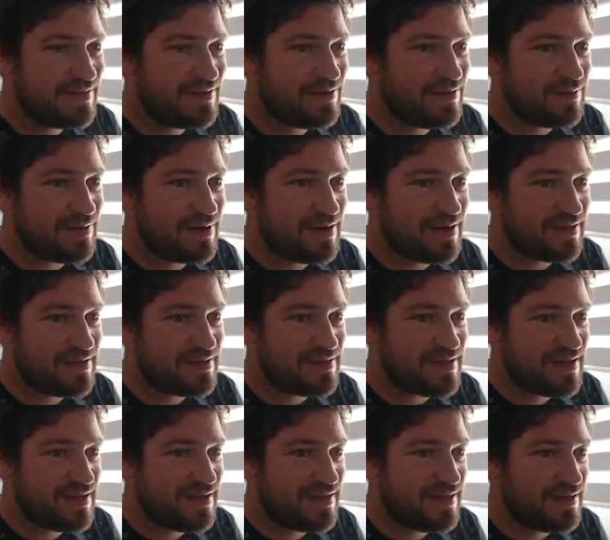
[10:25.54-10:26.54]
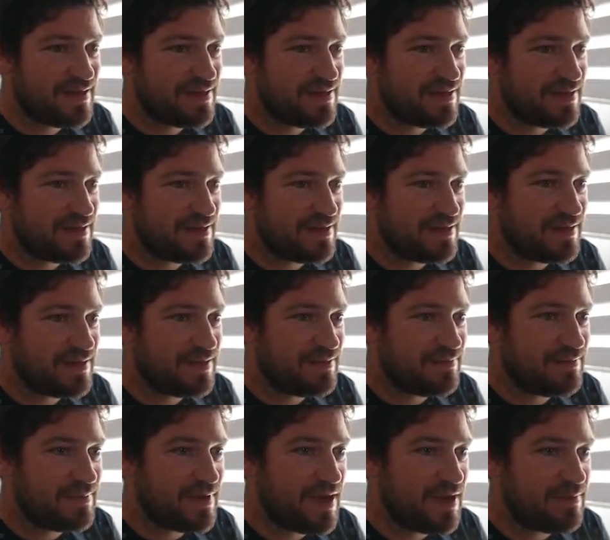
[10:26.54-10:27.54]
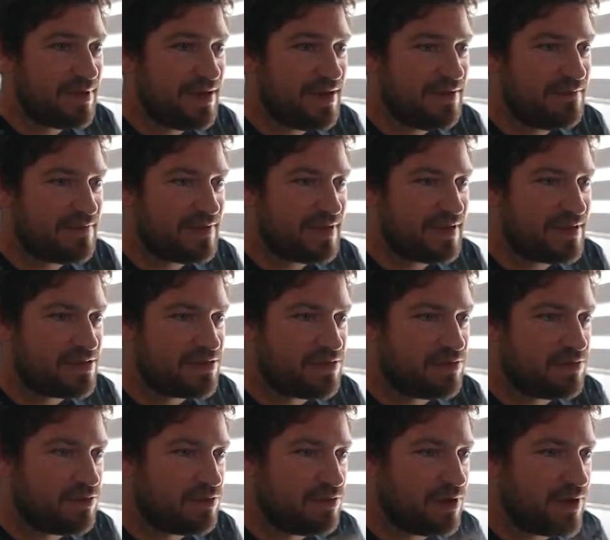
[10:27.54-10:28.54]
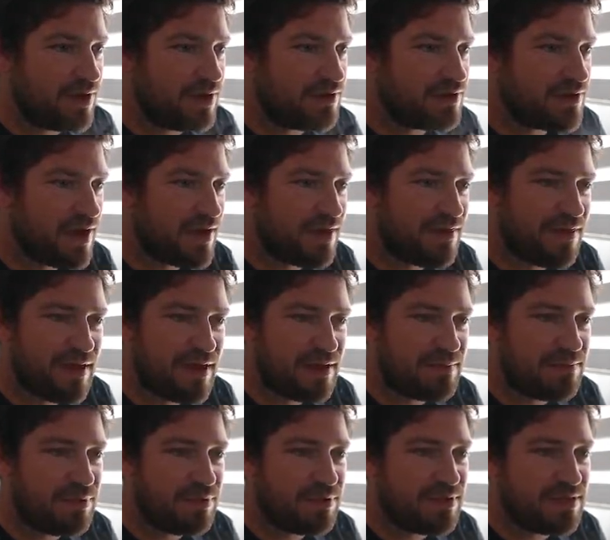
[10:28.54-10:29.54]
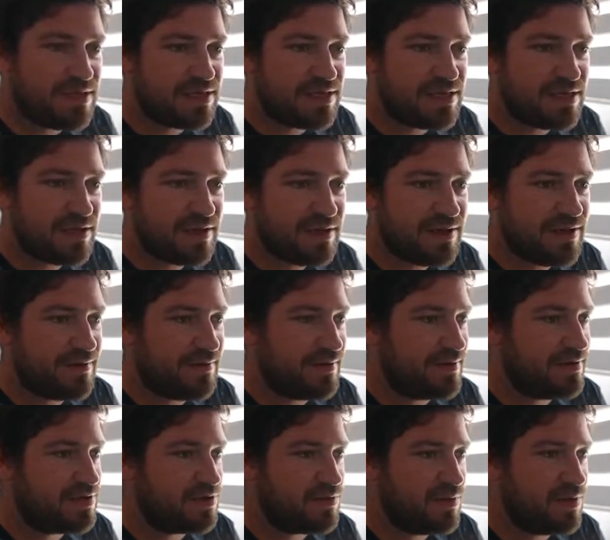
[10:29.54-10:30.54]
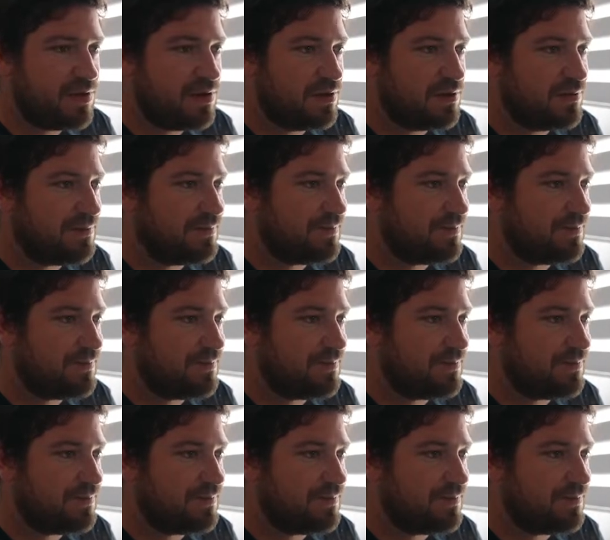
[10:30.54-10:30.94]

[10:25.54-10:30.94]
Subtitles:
Alright, and I believe that is all. I think I built this little area as well